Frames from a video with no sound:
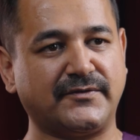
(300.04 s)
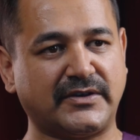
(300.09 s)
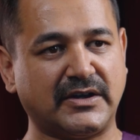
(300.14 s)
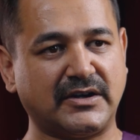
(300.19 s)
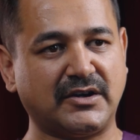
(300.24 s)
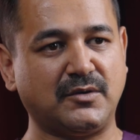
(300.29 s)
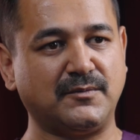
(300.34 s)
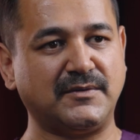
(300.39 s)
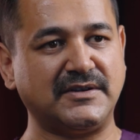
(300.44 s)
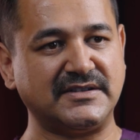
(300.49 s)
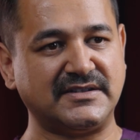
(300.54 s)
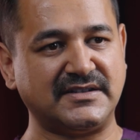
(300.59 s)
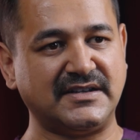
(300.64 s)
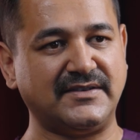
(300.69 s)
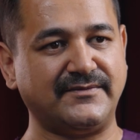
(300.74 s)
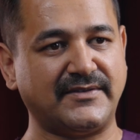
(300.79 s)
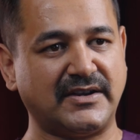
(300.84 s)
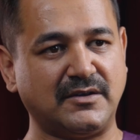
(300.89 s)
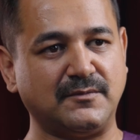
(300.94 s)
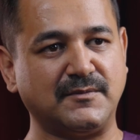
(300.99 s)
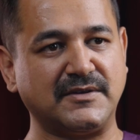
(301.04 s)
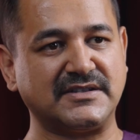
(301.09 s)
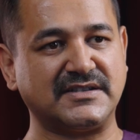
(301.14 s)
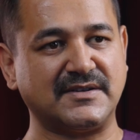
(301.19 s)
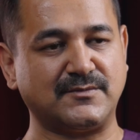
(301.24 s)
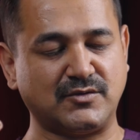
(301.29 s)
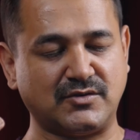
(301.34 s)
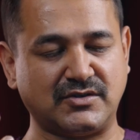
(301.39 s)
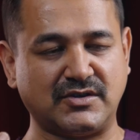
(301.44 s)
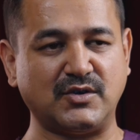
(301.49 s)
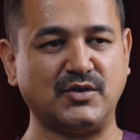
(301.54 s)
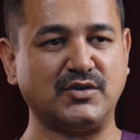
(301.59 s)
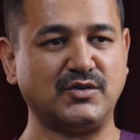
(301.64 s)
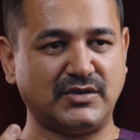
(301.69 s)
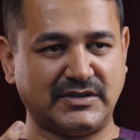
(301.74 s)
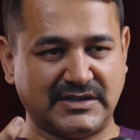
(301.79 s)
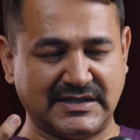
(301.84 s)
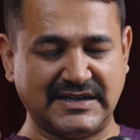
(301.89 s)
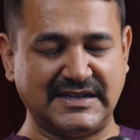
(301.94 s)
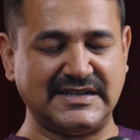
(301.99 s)
of curcumin is seen when you mix them. So
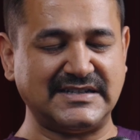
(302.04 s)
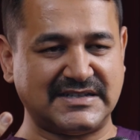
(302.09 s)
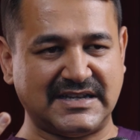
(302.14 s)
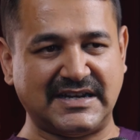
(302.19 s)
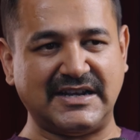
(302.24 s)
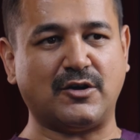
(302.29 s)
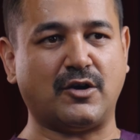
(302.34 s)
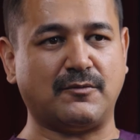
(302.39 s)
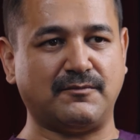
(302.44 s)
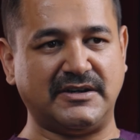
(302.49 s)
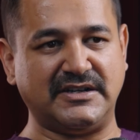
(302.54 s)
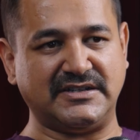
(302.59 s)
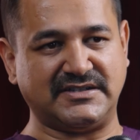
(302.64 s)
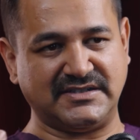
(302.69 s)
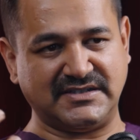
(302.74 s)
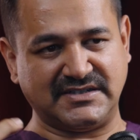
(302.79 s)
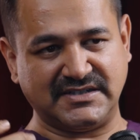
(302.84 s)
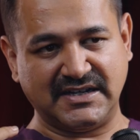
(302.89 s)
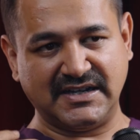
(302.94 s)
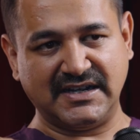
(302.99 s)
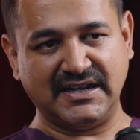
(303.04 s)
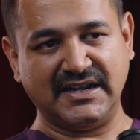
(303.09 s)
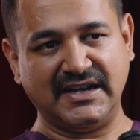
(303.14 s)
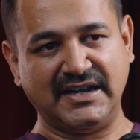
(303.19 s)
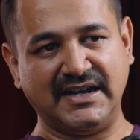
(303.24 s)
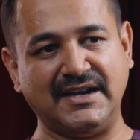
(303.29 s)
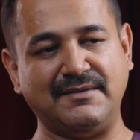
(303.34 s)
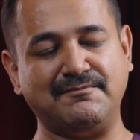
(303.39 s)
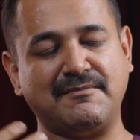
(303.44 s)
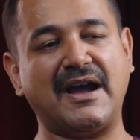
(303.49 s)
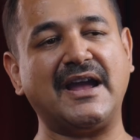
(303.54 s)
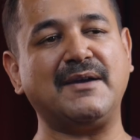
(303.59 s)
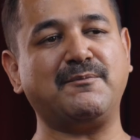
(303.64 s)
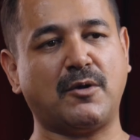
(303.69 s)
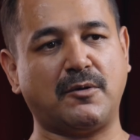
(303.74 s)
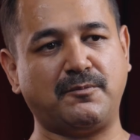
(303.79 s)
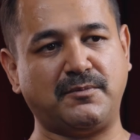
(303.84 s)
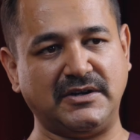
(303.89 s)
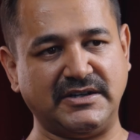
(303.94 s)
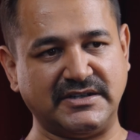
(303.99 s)
these three combinations in my
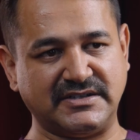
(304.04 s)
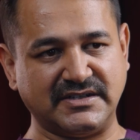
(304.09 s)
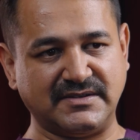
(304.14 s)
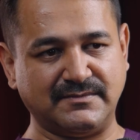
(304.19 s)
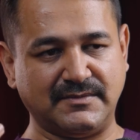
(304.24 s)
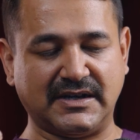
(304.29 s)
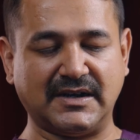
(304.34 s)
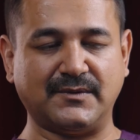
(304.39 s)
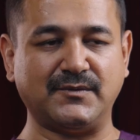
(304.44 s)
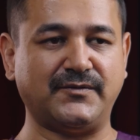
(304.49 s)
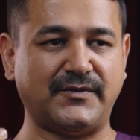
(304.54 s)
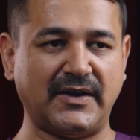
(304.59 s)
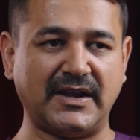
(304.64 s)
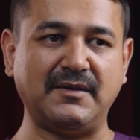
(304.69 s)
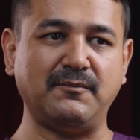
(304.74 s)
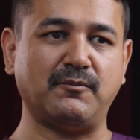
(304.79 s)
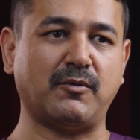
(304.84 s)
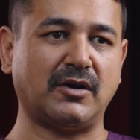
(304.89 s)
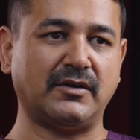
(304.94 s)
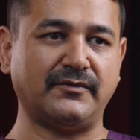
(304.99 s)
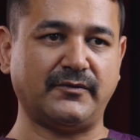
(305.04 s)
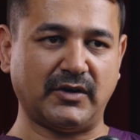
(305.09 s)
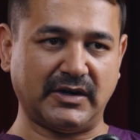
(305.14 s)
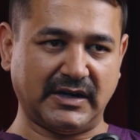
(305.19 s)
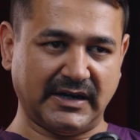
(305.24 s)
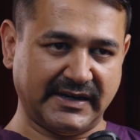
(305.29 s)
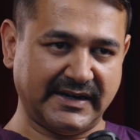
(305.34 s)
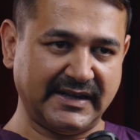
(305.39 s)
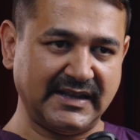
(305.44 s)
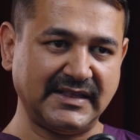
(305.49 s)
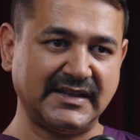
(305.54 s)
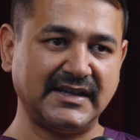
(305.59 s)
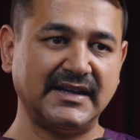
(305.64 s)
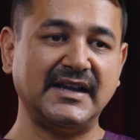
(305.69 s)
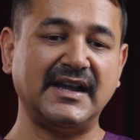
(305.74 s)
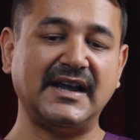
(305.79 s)
population becomes very important for gut health.